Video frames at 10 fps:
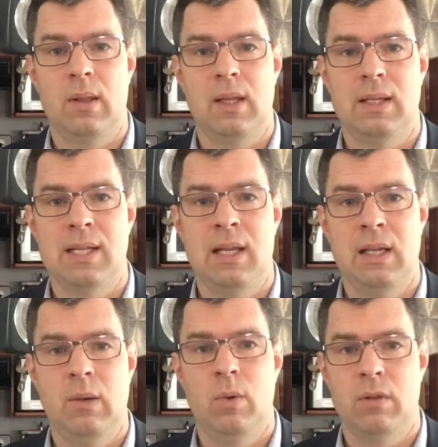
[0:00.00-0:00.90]

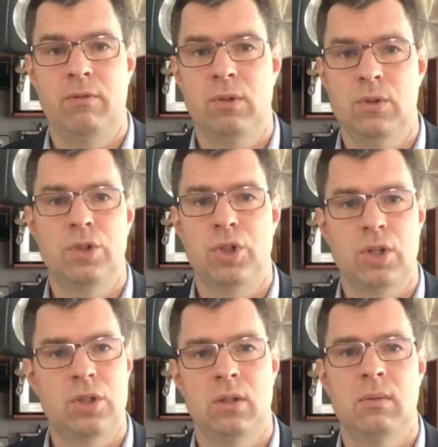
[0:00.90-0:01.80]
attendee with the food
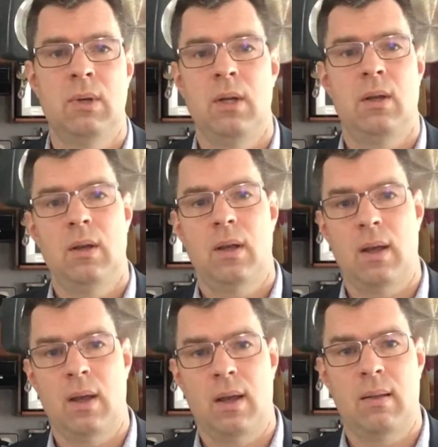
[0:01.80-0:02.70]
restriction
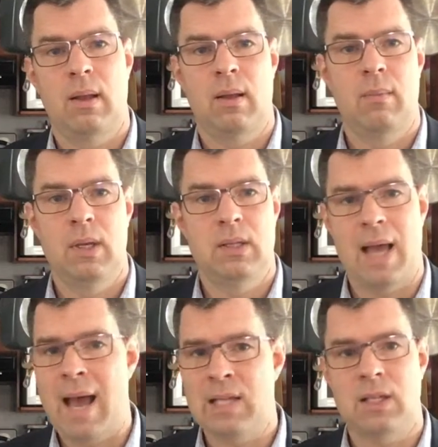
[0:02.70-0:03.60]
is
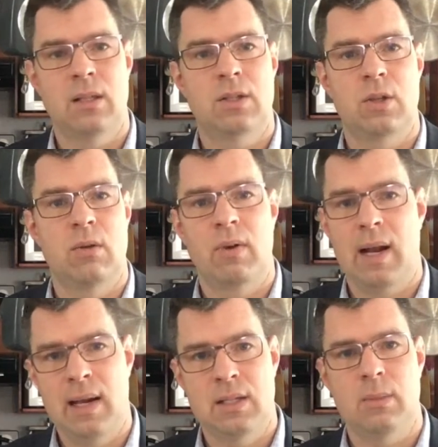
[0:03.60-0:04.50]
asking the
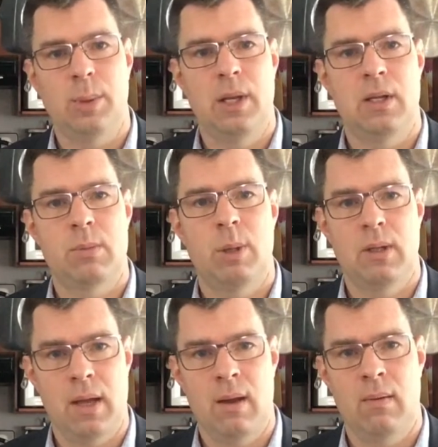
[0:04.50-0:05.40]
server as the plate is
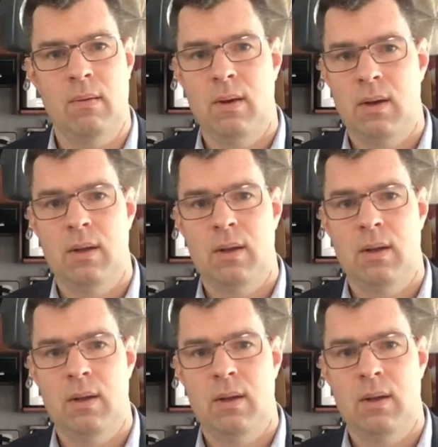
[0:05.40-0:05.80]
put down,